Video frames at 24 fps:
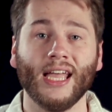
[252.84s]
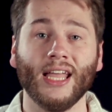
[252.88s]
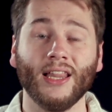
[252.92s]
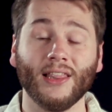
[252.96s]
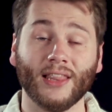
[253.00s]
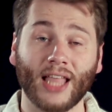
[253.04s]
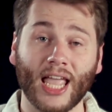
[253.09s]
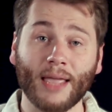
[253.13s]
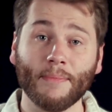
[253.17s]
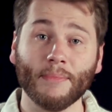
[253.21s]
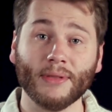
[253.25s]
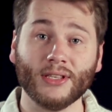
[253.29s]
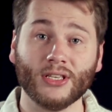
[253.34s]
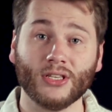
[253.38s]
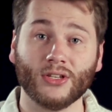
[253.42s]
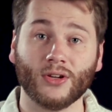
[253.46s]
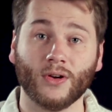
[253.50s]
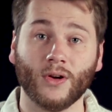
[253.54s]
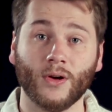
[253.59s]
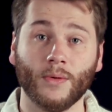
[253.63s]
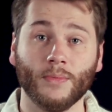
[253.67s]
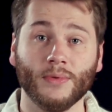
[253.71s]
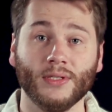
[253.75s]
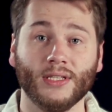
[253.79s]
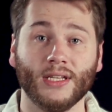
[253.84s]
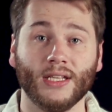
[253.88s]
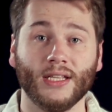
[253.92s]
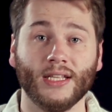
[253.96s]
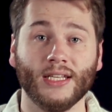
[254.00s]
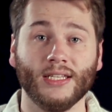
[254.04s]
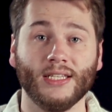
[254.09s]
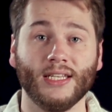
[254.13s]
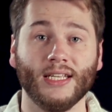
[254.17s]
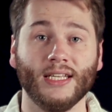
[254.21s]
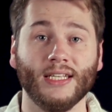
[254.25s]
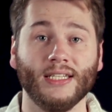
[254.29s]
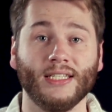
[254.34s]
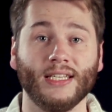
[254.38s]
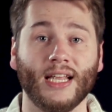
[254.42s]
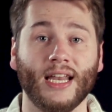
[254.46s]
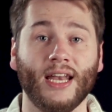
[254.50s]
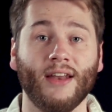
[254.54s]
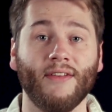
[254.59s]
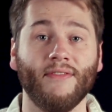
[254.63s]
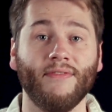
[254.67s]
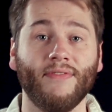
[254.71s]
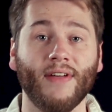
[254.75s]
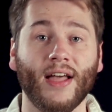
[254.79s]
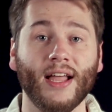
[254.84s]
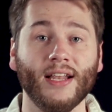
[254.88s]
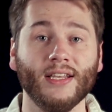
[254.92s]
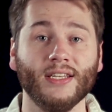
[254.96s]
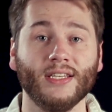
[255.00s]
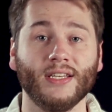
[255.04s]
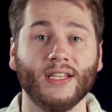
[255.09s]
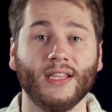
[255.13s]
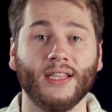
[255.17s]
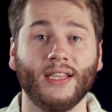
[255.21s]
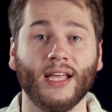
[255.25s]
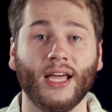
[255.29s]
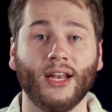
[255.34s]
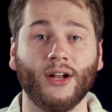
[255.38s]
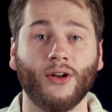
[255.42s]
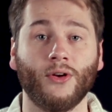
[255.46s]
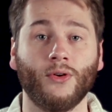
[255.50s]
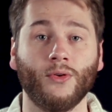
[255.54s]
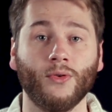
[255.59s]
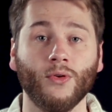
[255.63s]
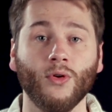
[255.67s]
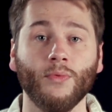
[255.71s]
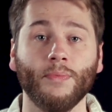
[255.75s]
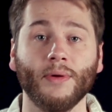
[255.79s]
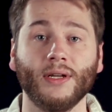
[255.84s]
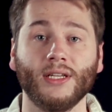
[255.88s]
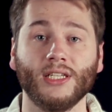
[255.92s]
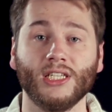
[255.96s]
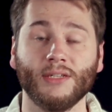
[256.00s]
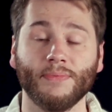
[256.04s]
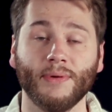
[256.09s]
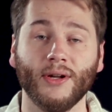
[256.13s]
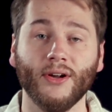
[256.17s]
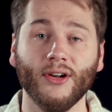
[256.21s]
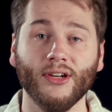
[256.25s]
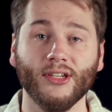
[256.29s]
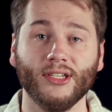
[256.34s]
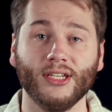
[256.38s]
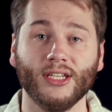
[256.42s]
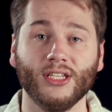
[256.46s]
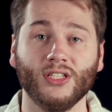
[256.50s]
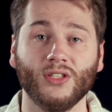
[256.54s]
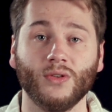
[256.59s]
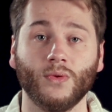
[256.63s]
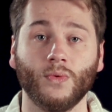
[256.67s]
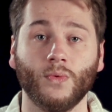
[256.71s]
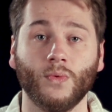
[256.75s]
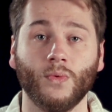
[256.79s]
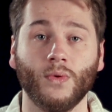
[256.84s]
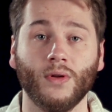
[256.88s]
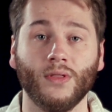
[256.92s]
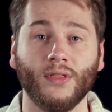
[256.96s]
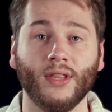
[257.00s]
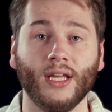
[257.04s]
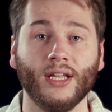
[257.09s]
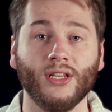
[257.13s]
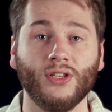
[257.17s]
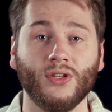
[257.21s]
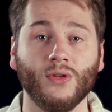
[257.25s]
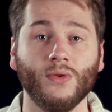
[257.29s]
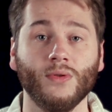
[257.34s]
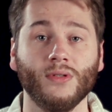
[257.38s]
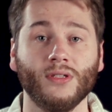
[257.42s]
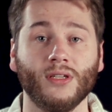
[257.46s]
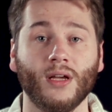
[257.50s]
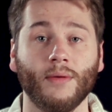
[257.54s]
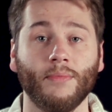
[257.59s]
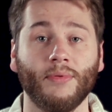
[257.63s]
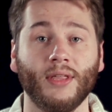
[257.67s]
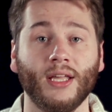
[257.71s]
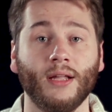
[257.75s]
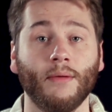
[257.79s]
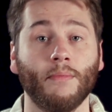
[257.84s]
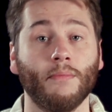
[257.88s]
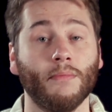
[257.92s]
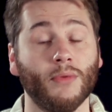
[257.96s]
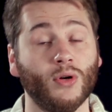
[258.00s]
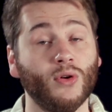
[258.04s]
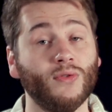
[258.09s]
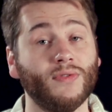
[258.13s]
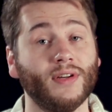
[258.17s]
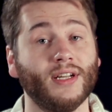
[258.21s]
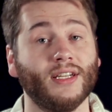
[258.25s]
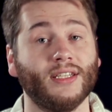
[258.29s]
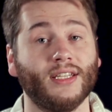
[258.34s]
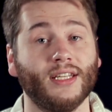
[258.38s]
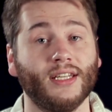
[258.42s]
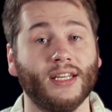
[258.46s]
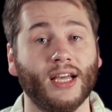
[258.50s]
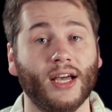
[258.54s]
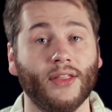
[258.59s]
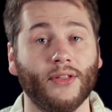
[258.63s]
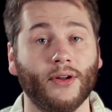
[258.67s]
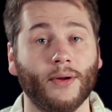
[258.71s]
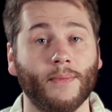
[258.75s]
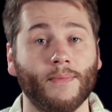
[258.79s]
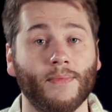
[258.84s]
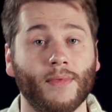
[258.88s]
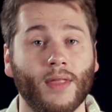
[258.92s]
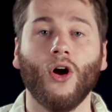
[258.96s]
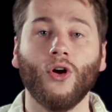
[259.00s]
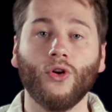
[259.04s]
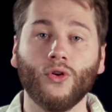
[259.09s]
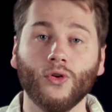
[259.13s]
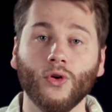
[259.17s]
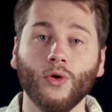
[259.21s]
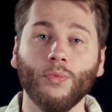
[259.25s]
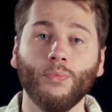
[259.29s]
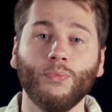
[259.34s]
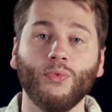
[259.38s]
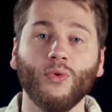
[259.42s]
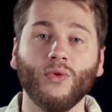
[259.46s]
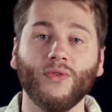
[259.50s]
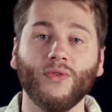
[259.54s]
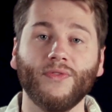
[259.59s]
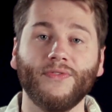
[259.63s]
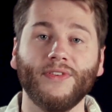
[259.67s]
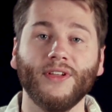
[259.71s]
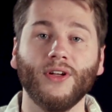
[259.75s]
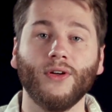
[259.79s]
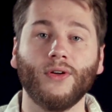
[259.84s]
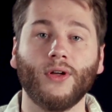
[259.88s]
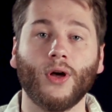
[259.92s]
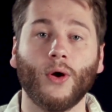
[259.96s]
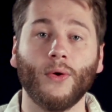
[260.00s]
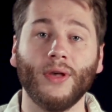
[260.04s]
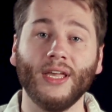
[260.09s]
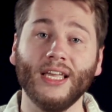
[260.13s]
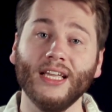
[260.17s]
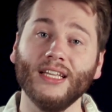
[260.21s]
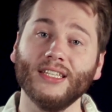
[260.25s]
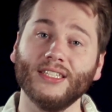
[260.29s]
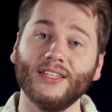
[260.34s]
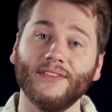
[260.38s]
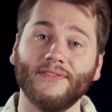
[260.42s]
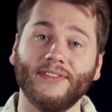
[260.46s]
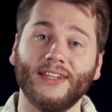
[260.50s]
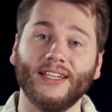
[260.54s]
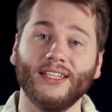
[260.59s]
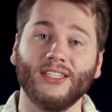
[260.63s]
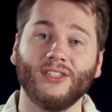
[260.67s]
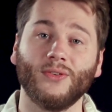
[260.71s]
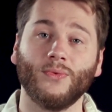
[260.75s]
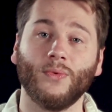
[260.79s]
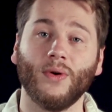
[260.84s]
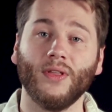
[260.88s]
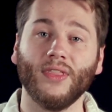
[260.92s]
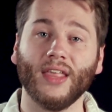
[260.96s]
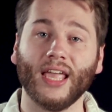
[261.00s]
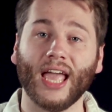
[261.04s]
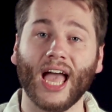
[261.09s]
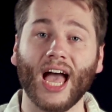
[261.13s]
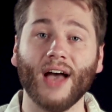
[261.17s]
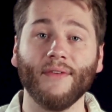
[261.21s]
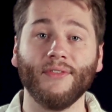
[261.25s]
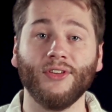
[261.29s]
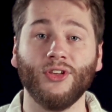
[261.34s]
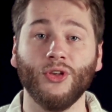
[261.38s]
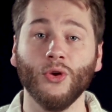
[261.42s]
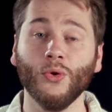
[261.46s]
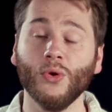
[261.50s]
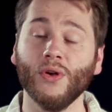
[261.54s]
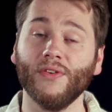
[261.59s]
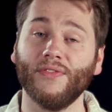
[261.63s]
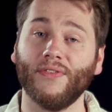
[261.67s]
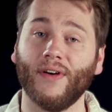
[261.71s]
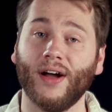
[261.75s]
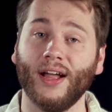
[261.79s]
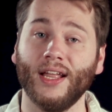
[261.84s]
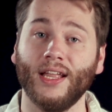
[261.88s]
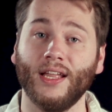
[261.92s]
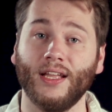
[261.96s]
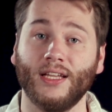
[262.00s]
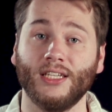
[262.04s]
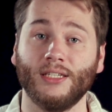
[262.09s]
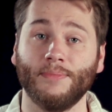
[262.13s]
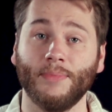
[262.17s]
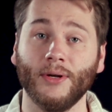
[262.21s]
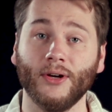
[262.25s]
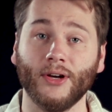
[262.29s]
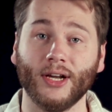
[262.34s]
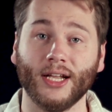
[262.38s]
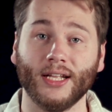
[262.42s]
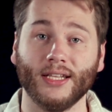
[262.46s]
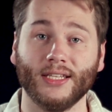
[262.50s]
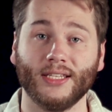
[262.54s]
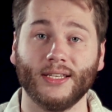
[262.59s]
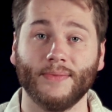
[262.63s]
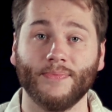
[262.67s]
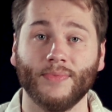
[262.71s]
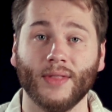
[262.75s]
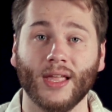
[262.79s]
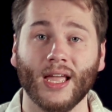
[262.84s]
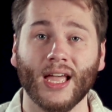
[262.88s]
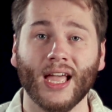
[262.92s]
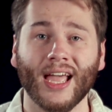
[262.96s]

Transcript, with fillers: In layman's terms, this is an event that a group experiences when they do something moving together. A group will feel cohesiveness when they have a unifying experience.